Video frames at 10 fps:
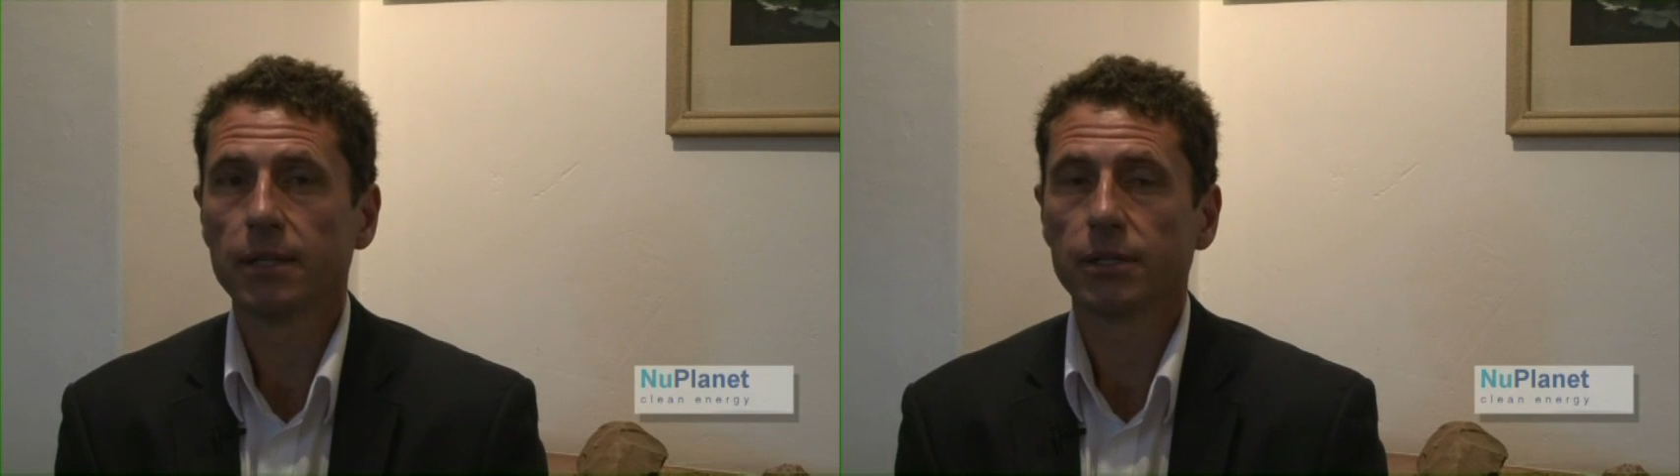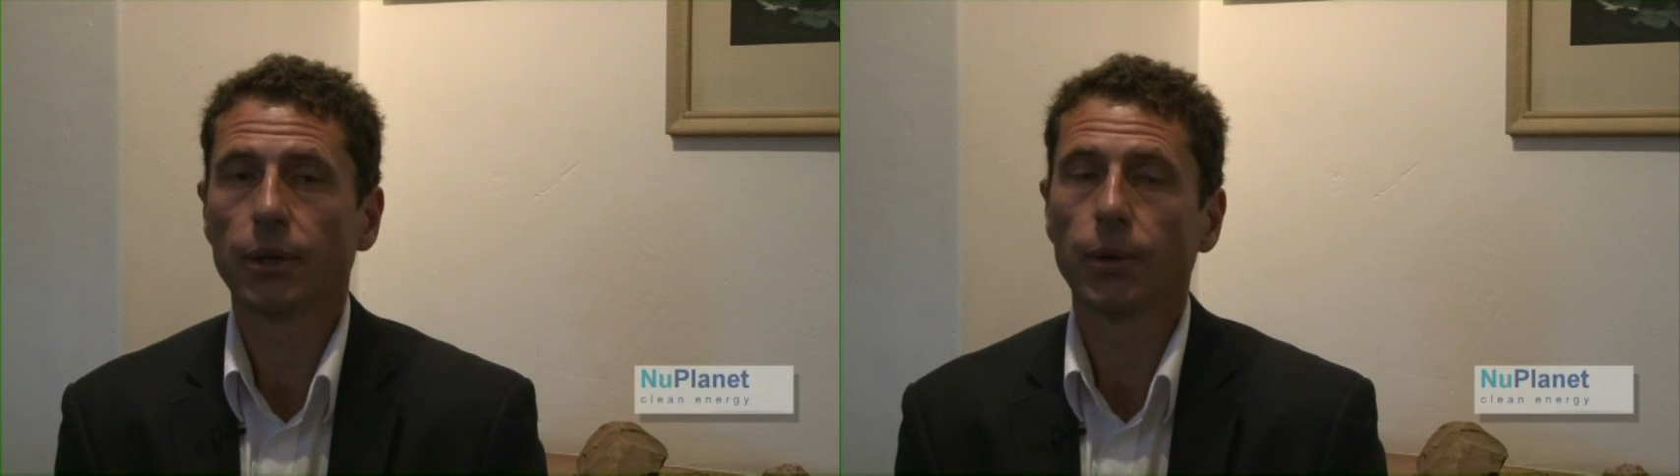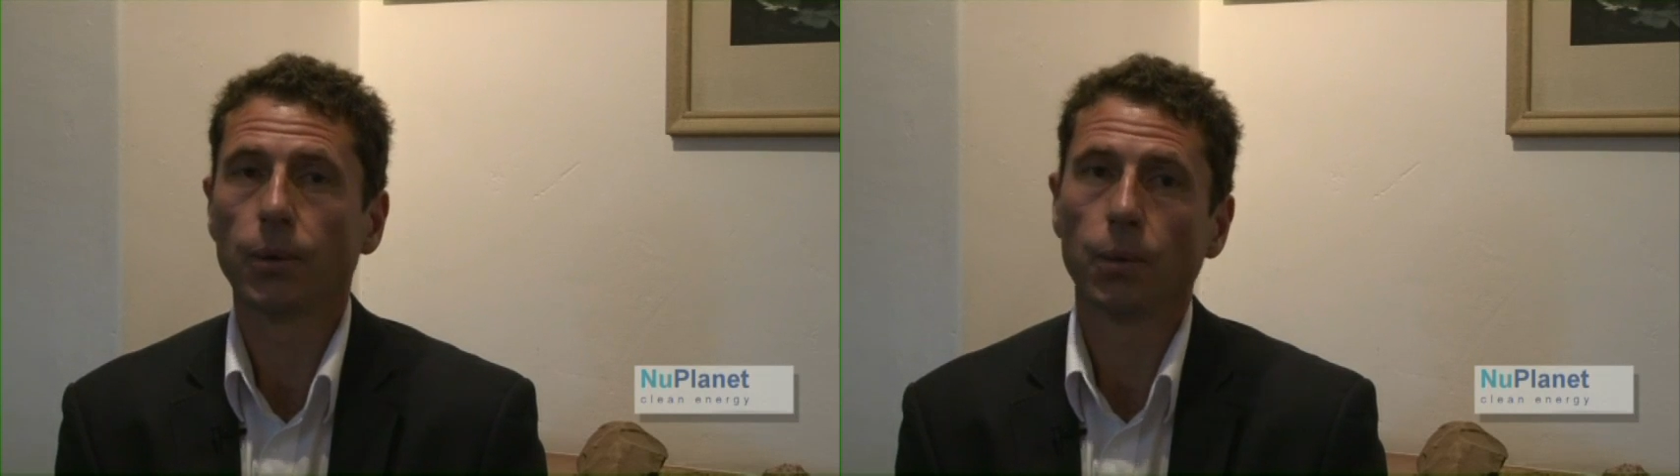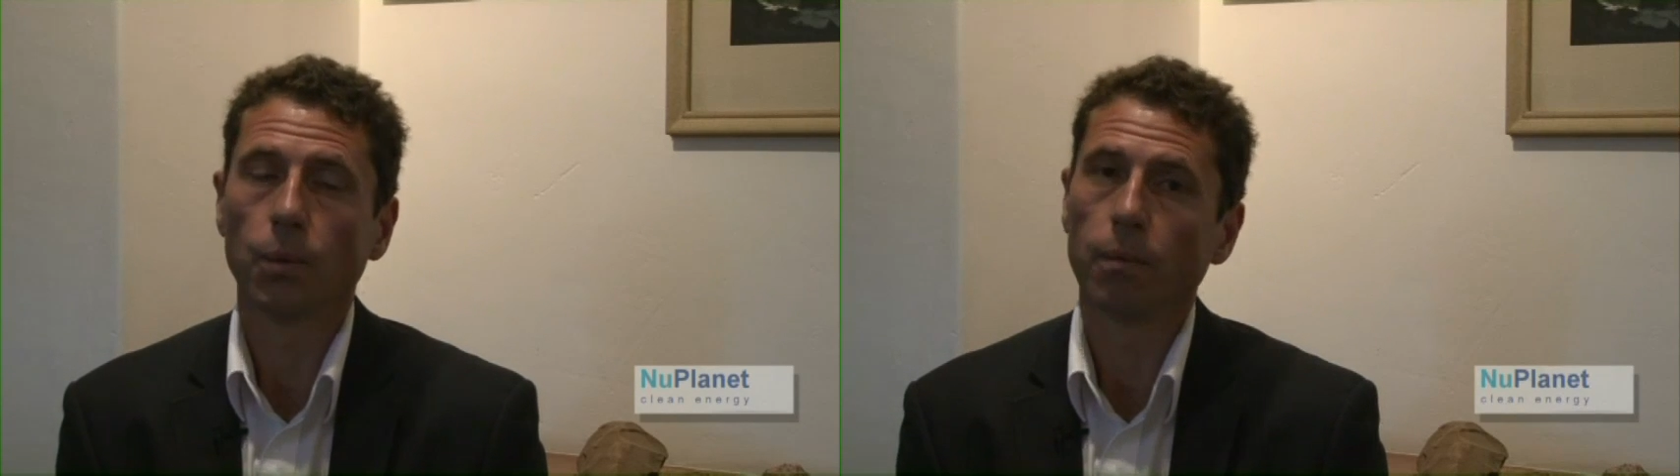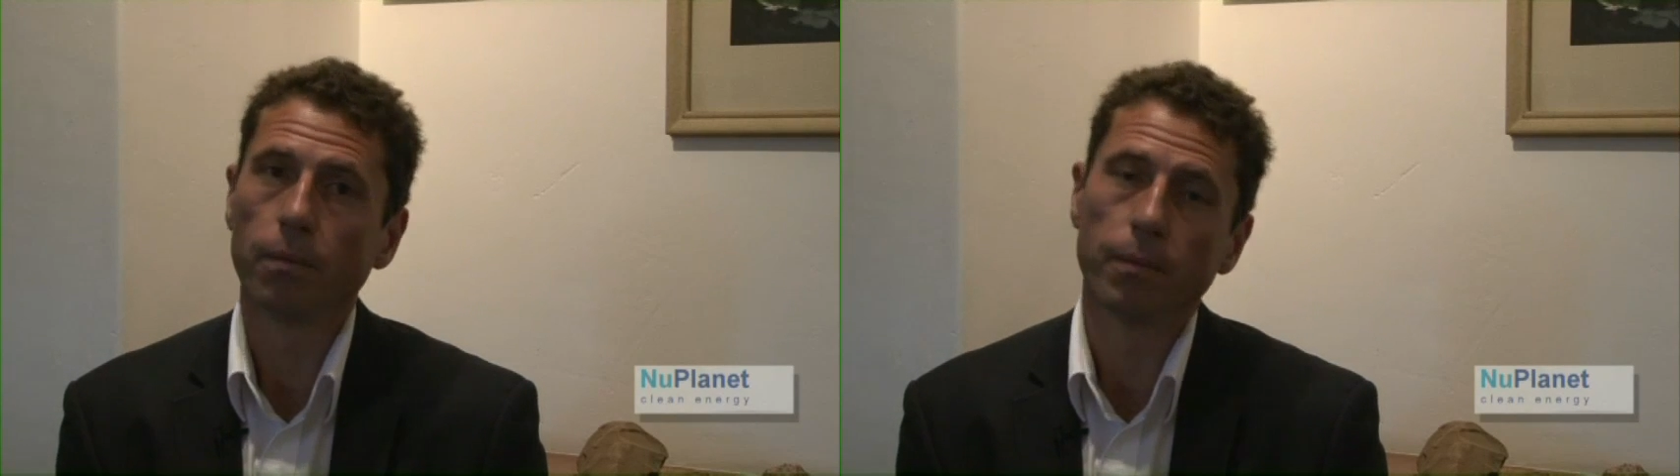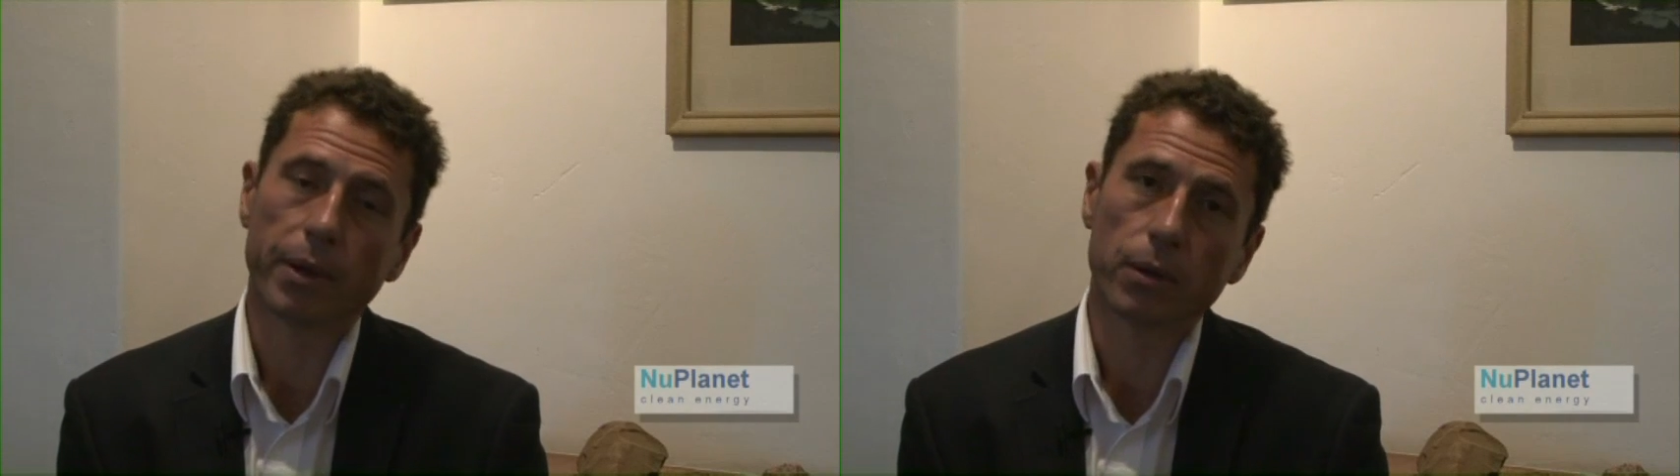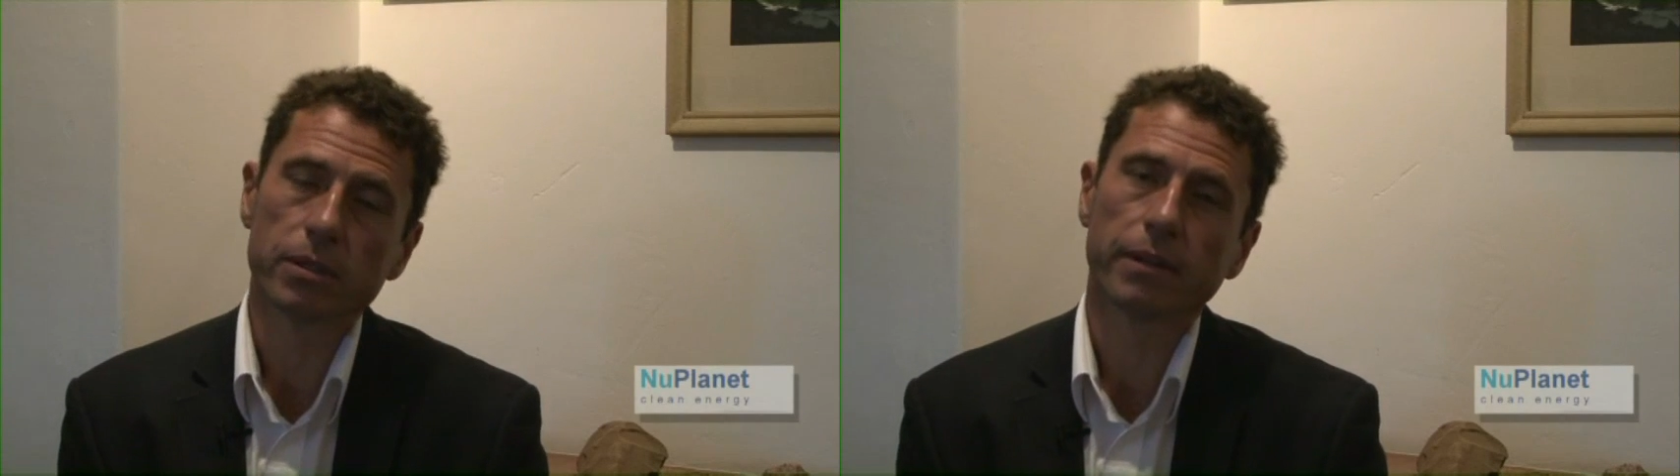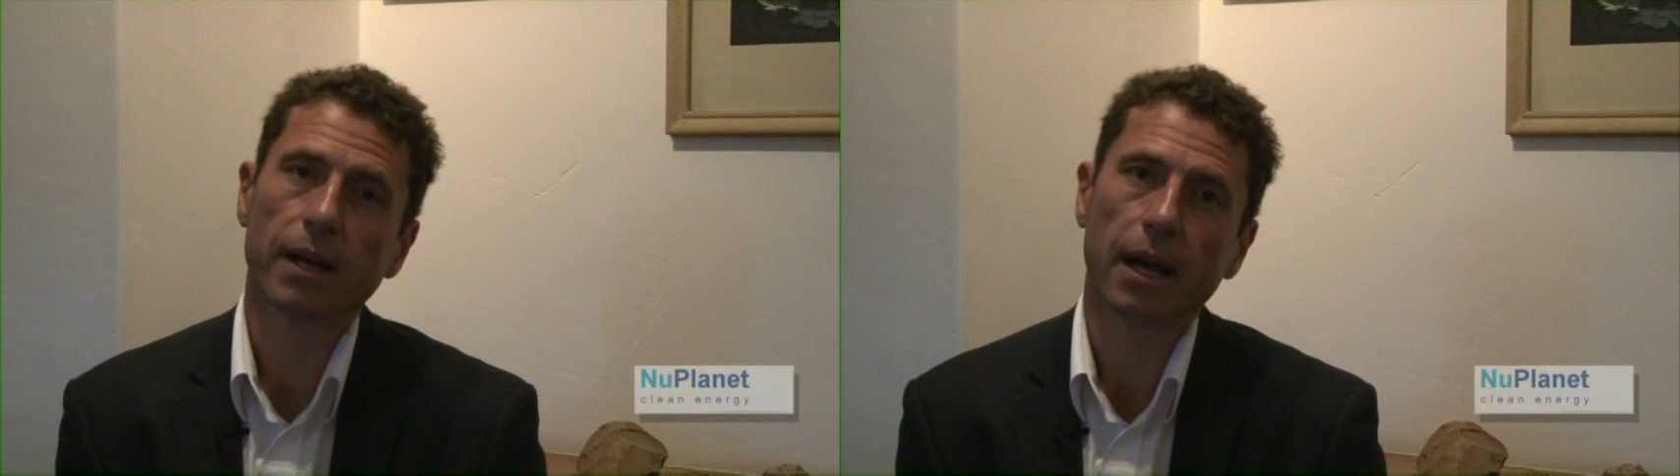So
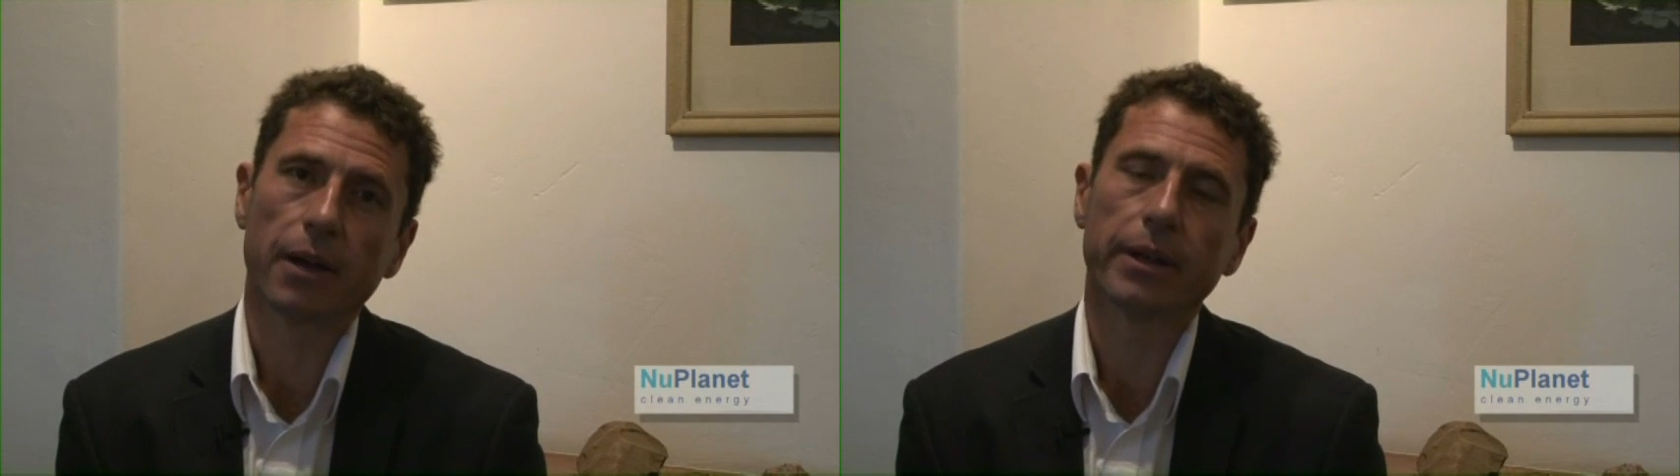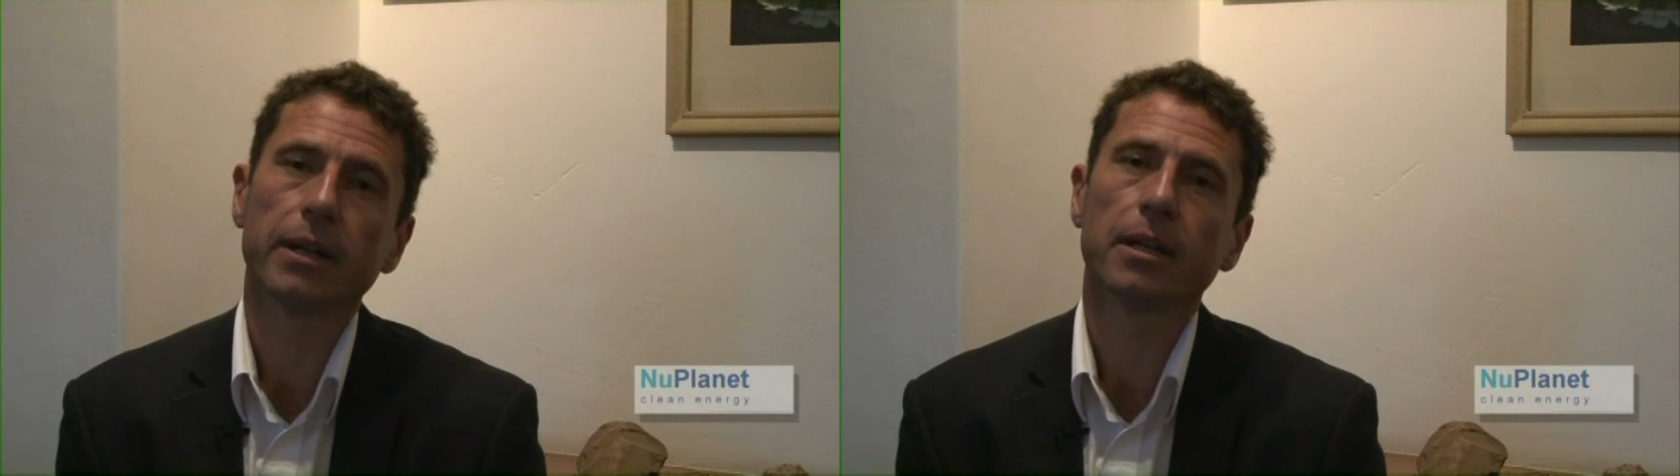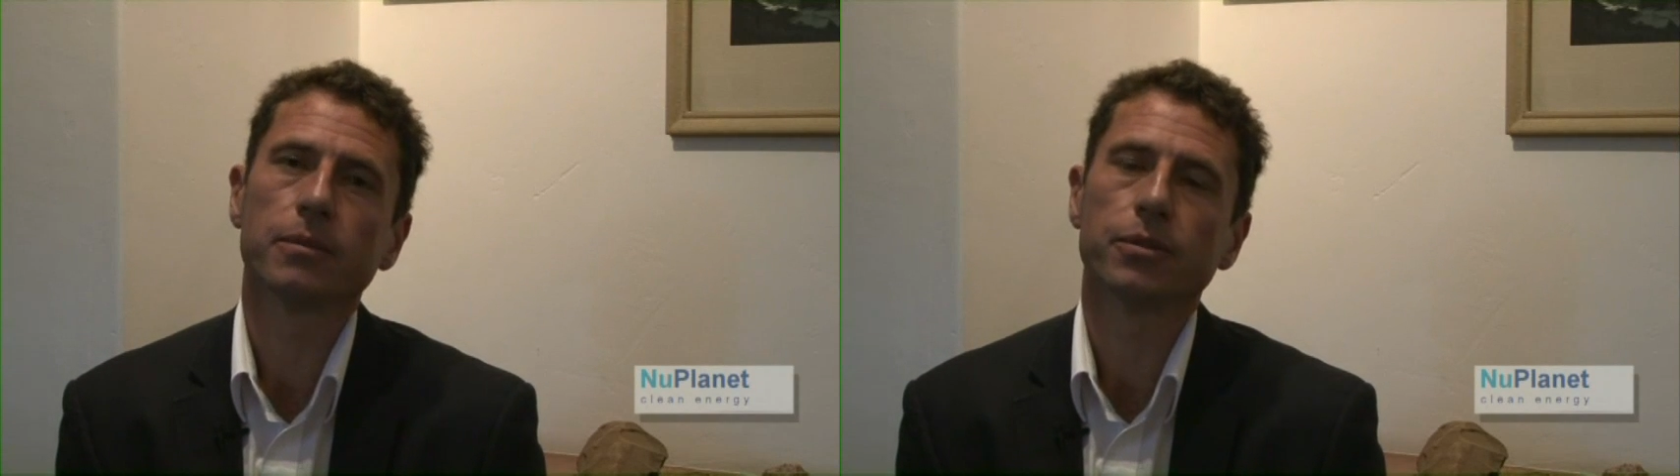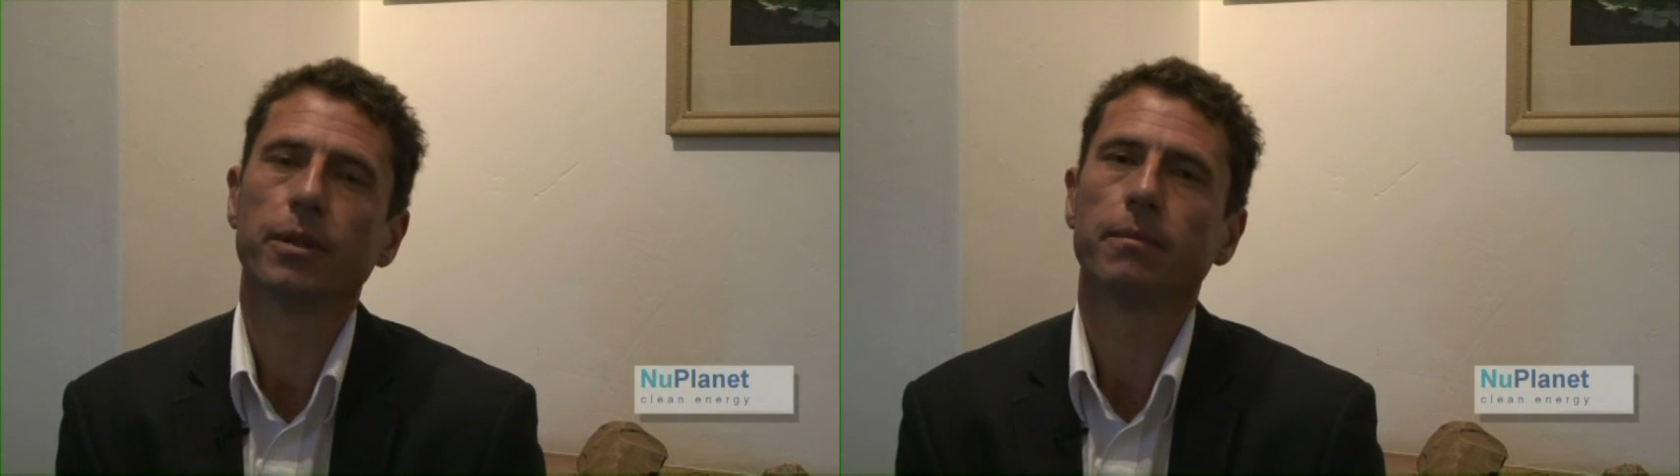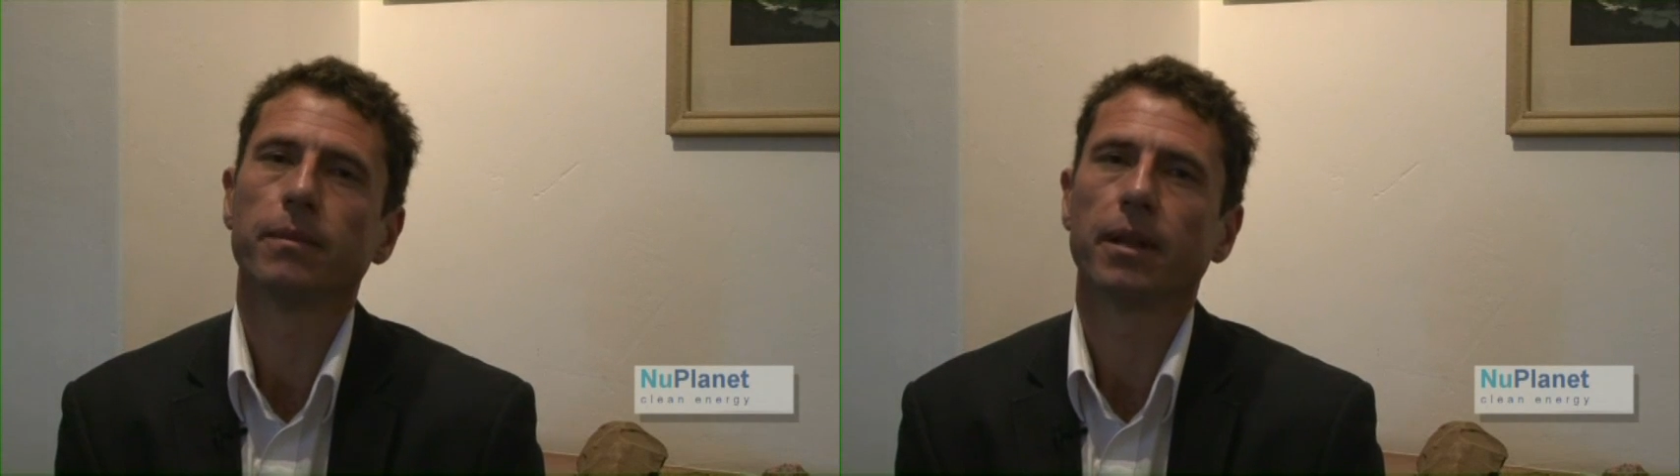because of the higher income stream